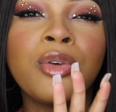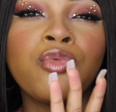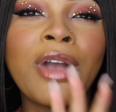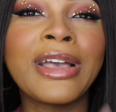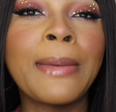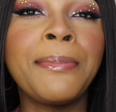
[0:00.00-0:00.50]

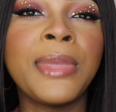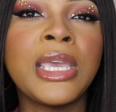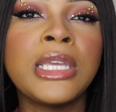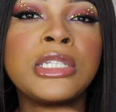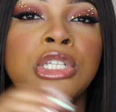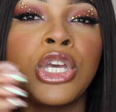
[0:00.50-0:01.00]

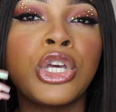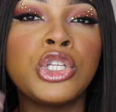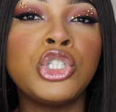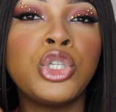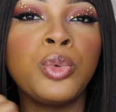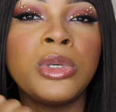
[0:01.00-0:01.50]
recommend
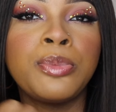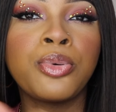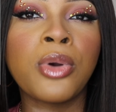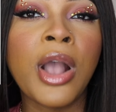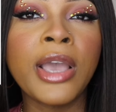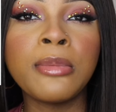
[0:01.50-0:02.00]
dewy
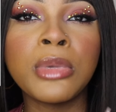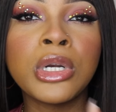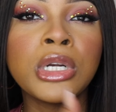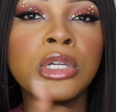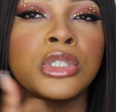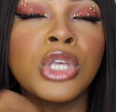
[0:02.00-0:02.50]

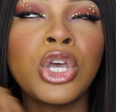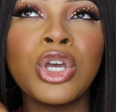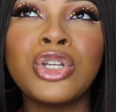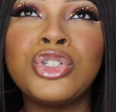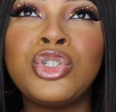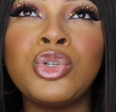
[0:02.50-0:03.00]
primers,
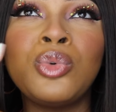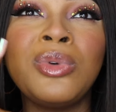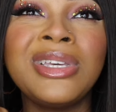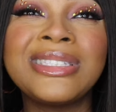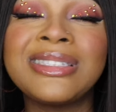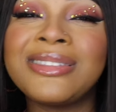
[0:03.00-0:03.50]

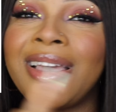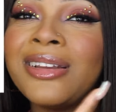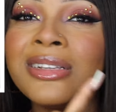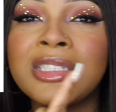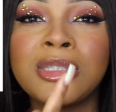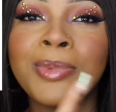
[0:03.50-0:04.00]
dewy
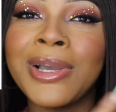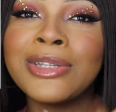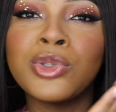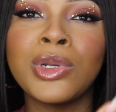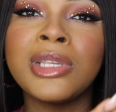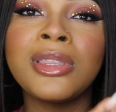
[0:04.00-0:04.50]
setting
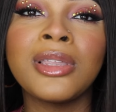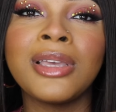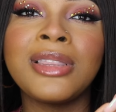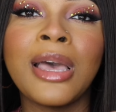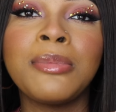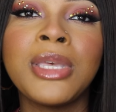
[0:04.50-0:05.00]
sprays, or anything
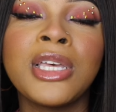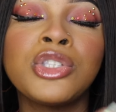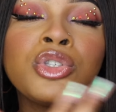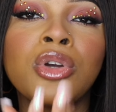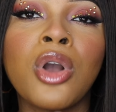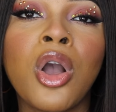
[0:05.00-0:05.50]
like that,
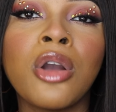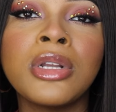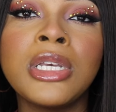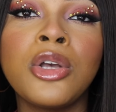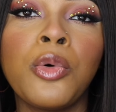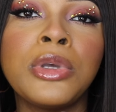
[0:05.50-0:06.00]
because you're
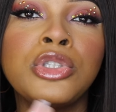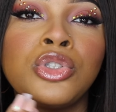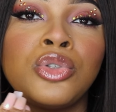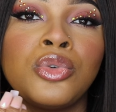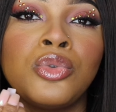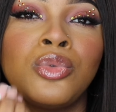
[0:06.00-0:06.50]
already going
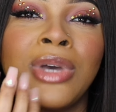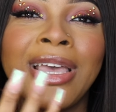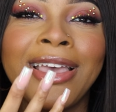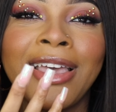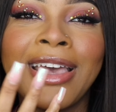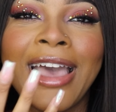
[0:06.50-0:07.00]
to
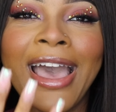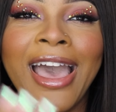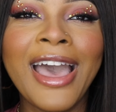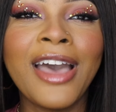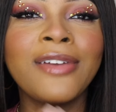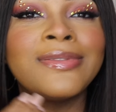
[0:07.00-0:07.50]

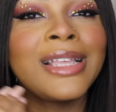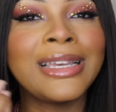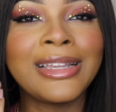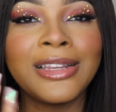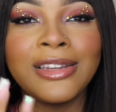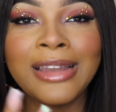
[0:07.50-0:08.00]
have
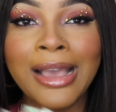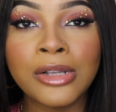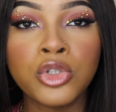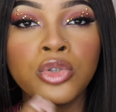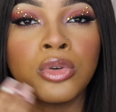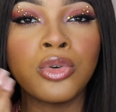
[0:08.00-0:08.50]

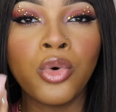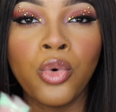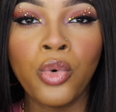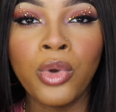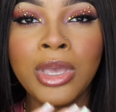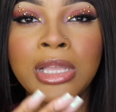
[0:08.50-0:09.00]
natural
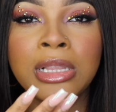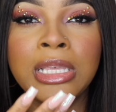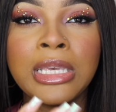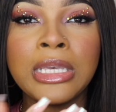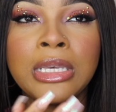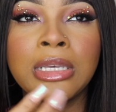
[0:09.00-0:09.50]

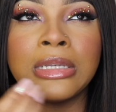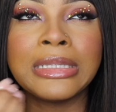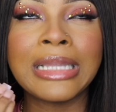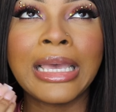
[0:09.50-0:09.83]
oily,